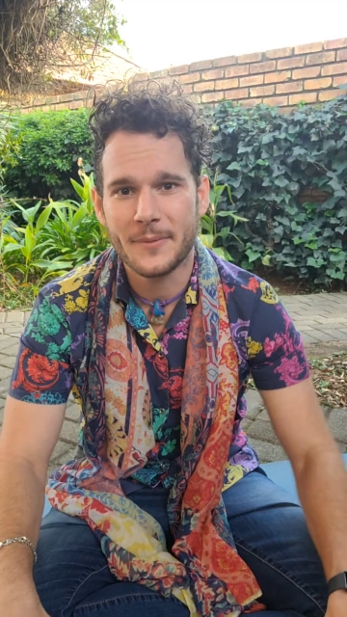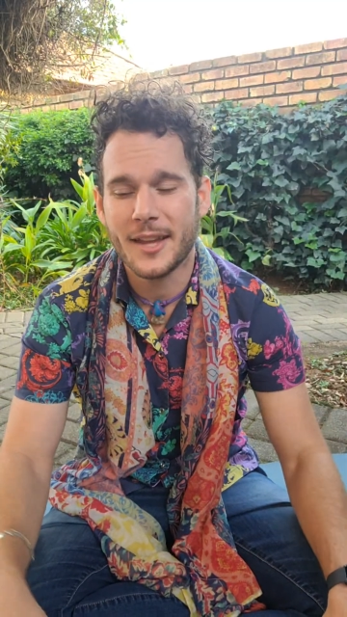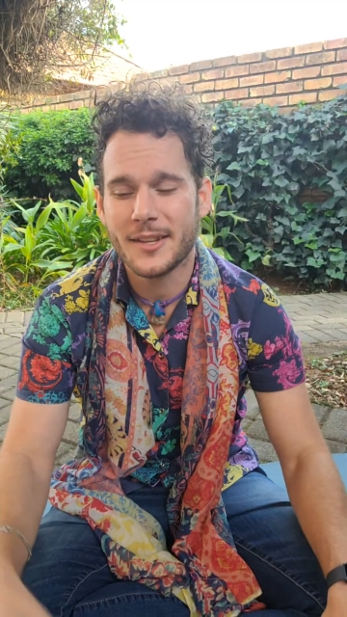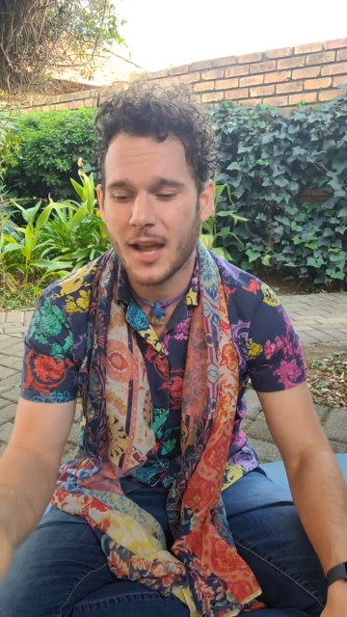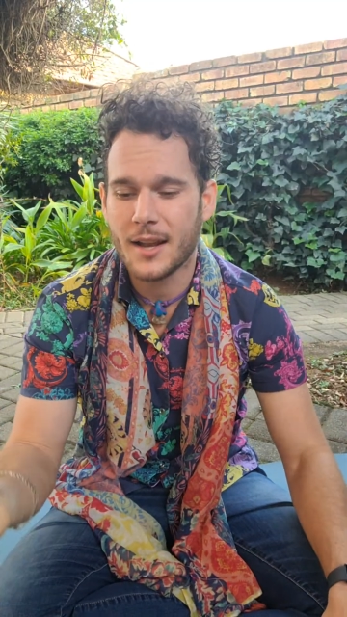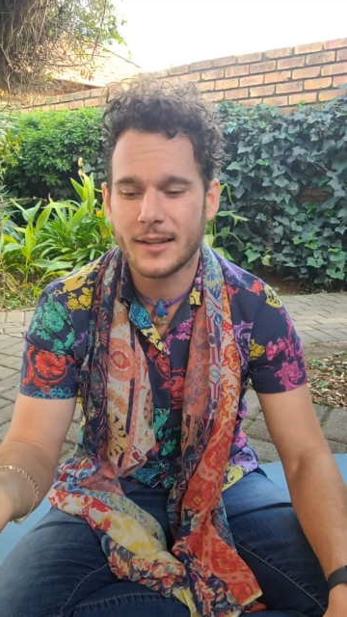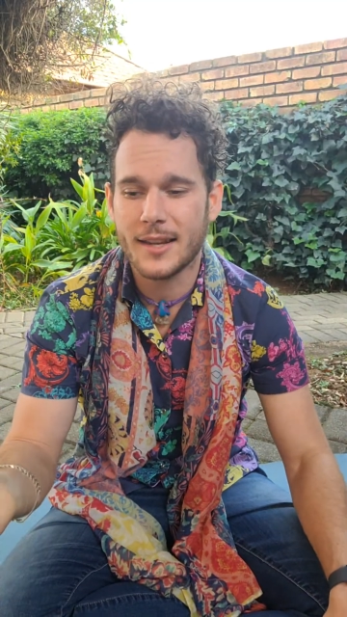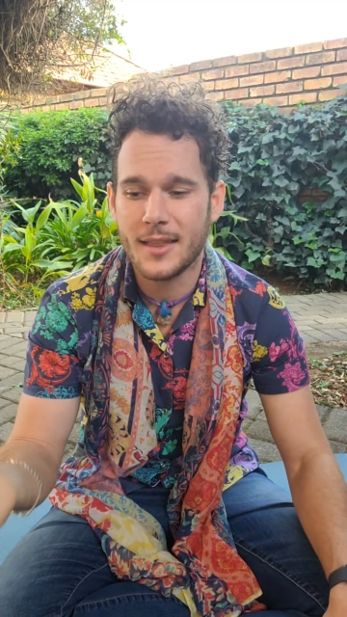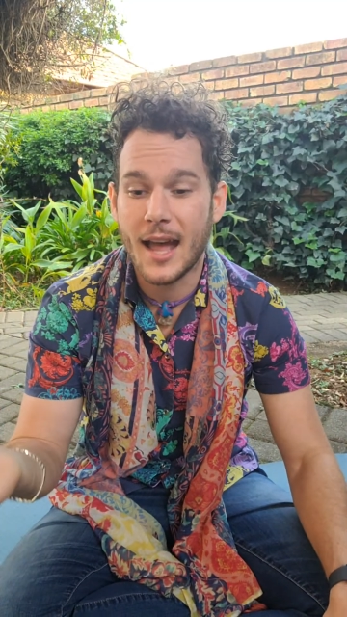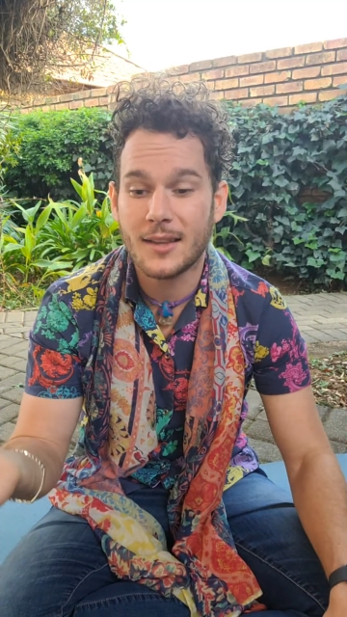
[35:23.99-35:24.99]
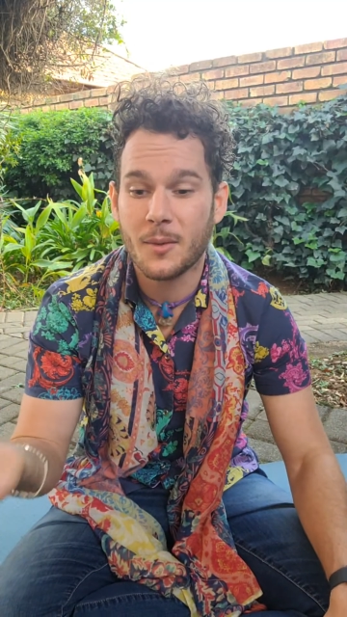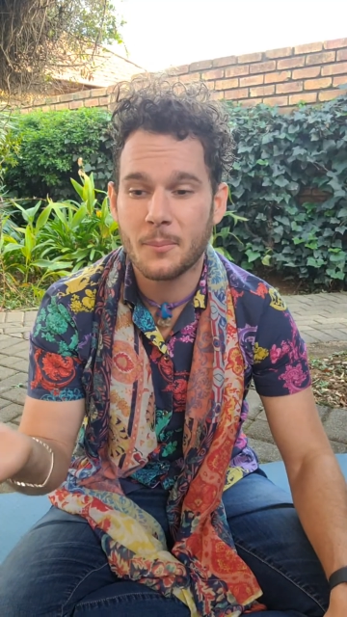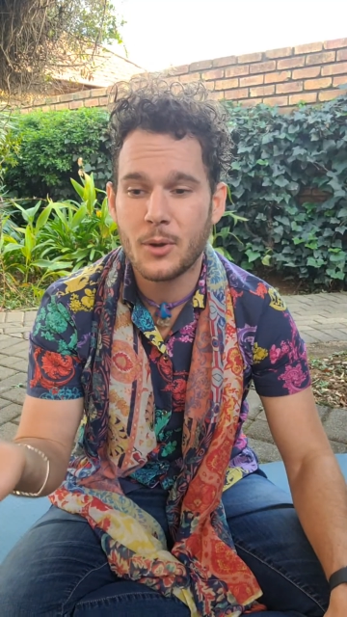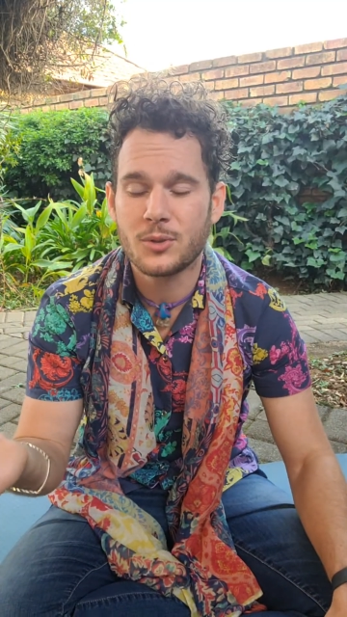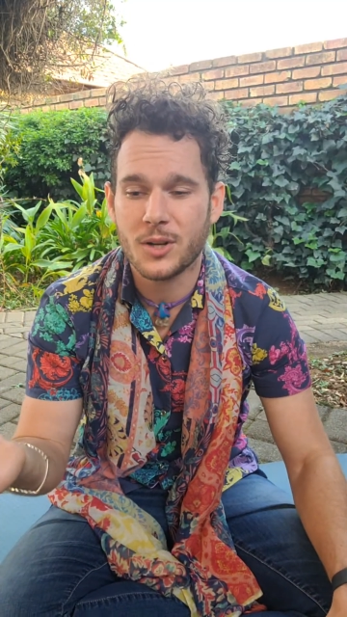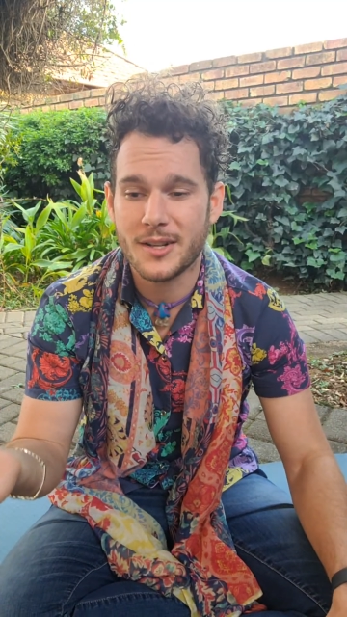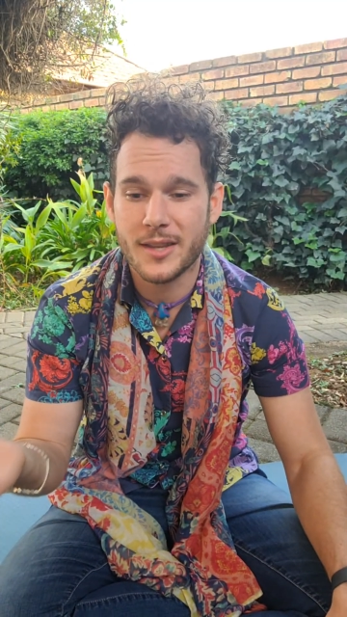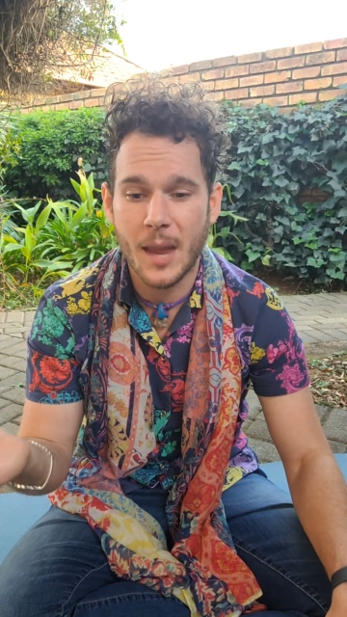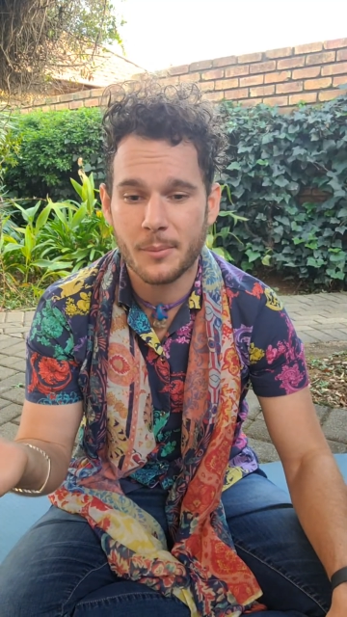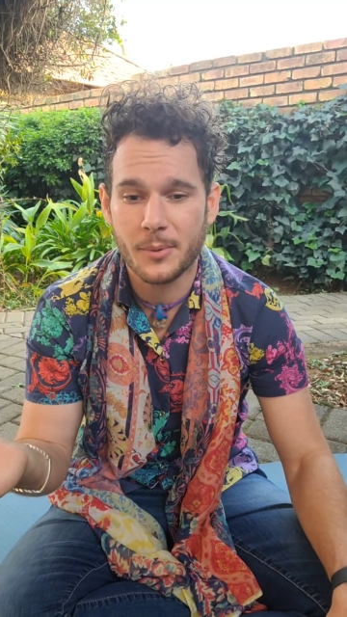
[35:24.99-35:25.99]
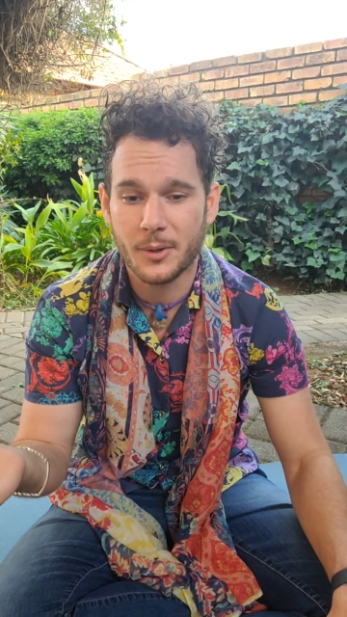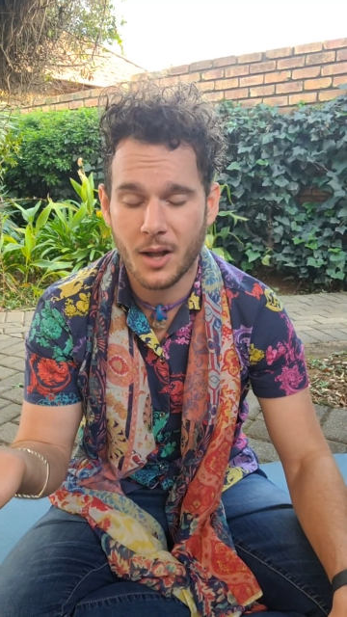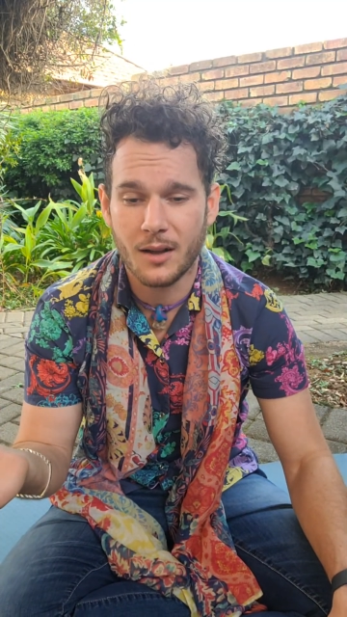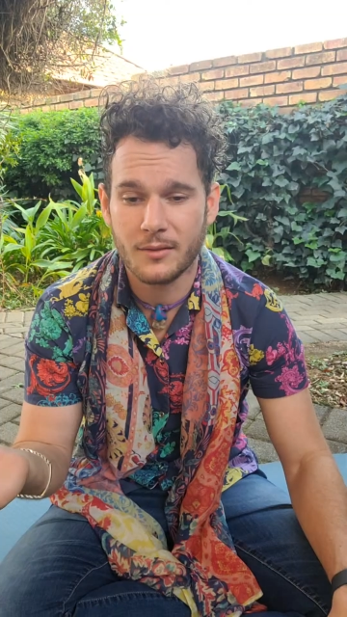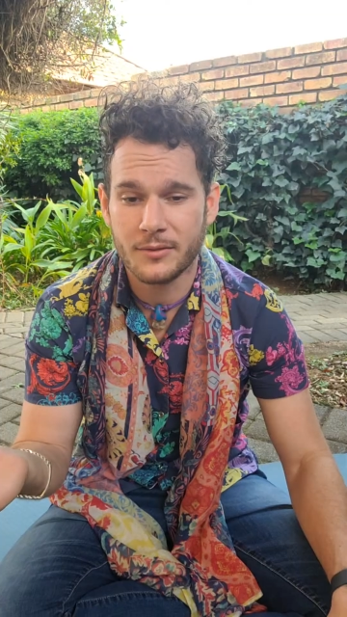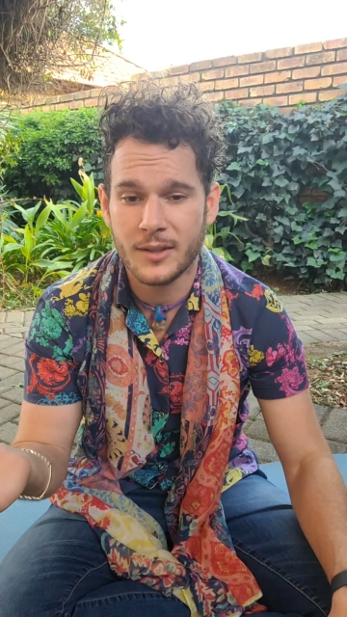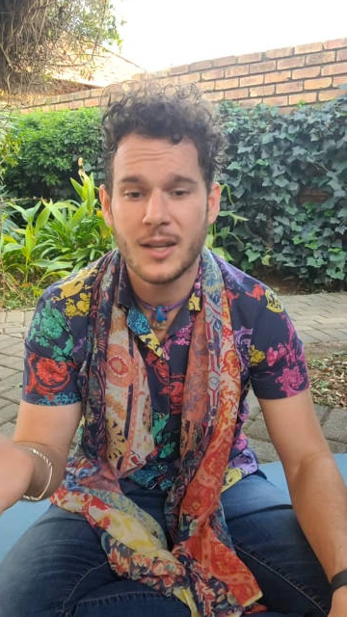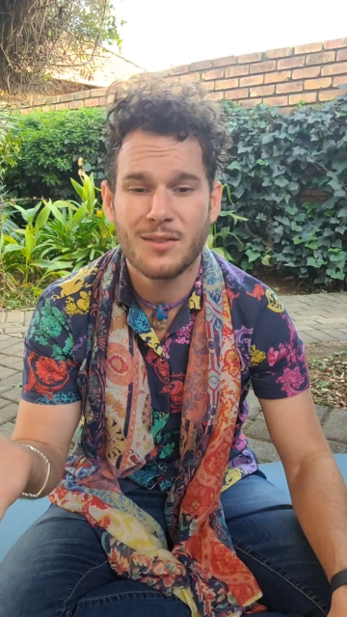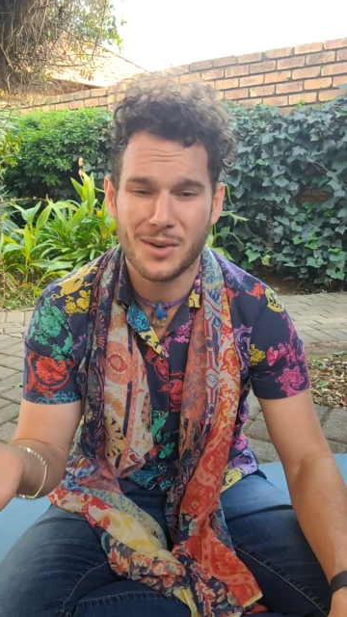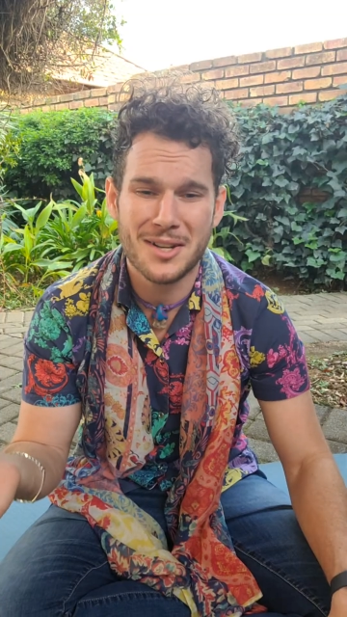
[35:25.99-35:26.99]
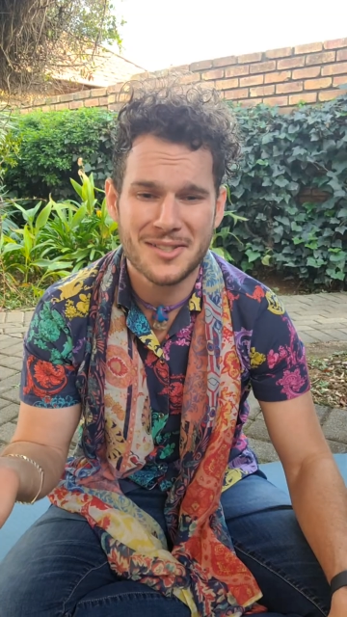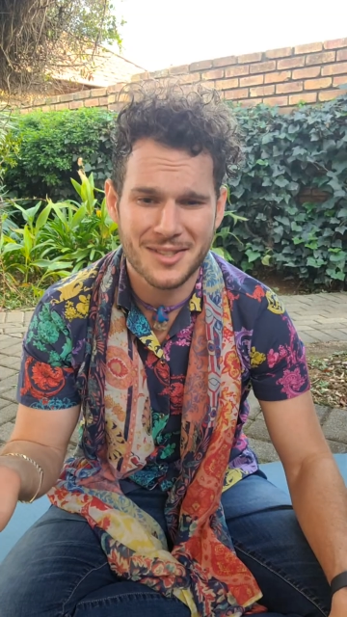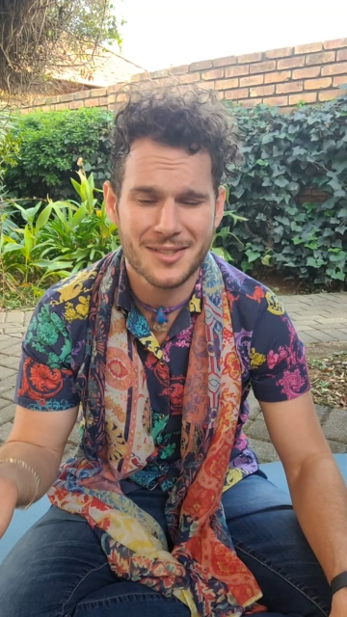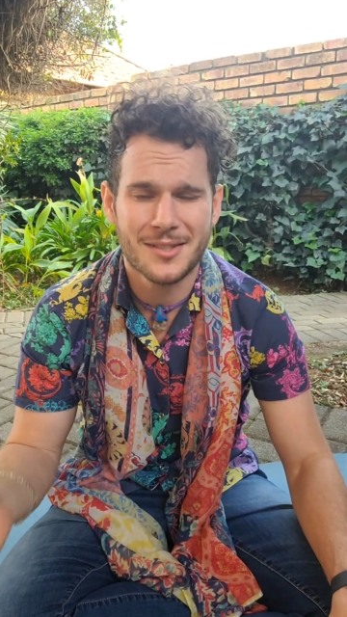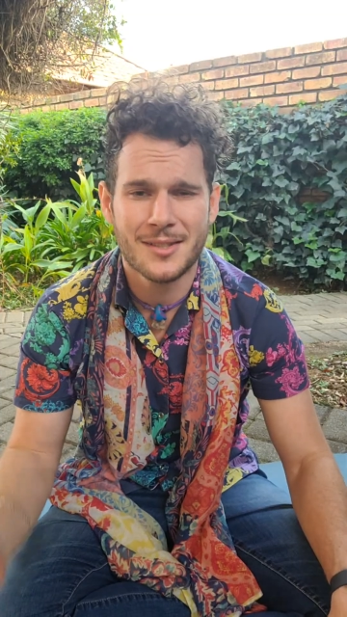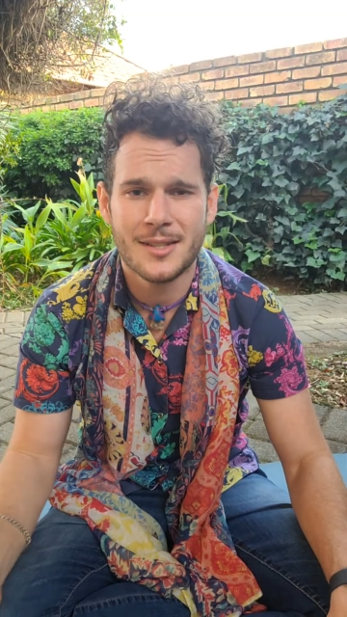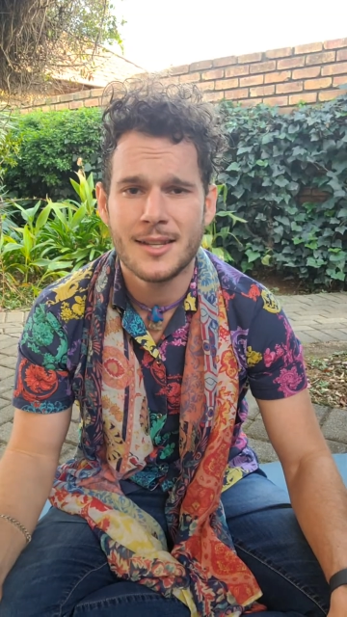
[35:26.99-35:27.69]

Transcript: Suddenly, that computer is capable of, for instance,